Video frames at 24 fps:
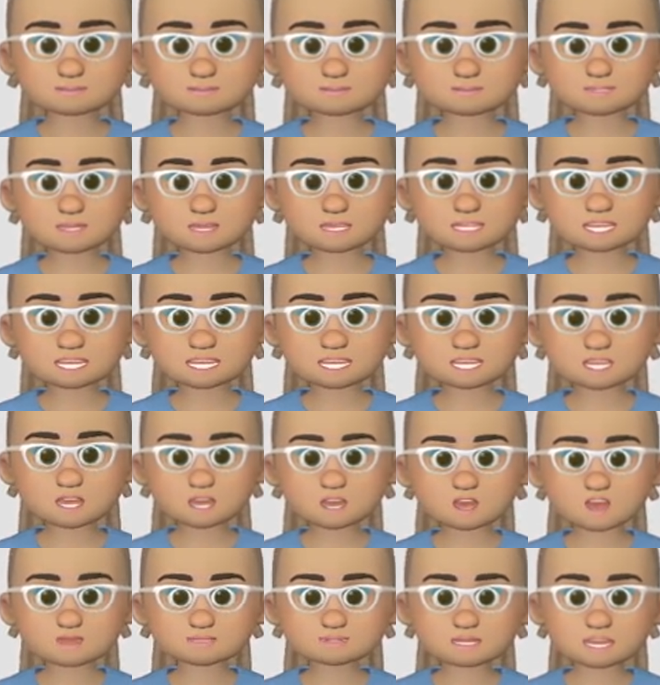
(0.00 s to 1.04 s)
that is
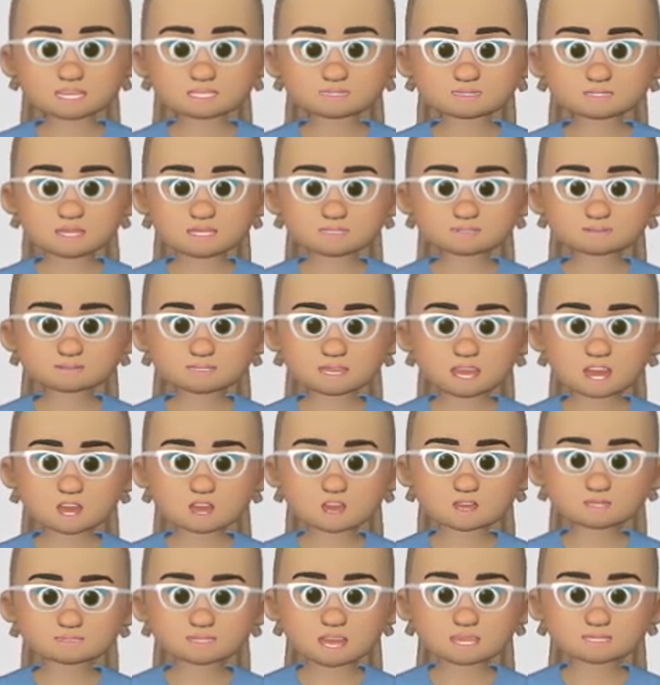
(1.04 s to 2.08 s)
known as the
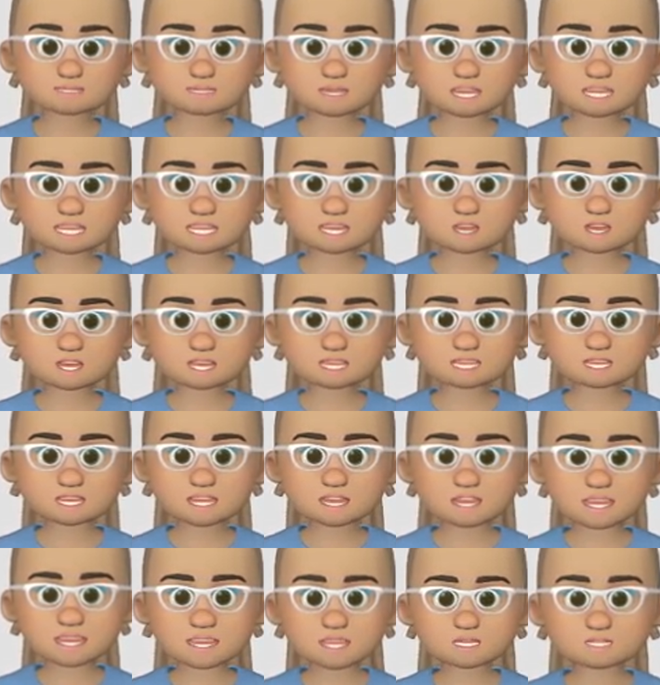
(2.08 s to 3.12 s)
alpha anomer
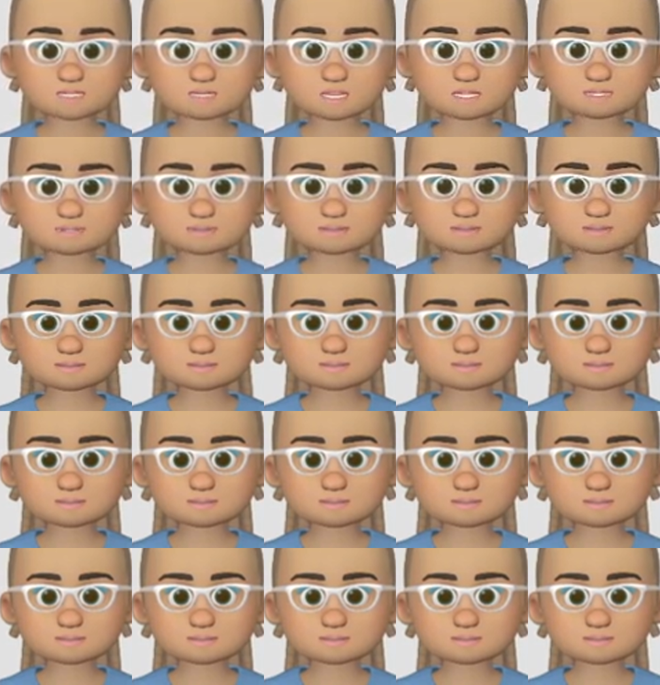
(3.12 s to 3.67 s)
in a sugar.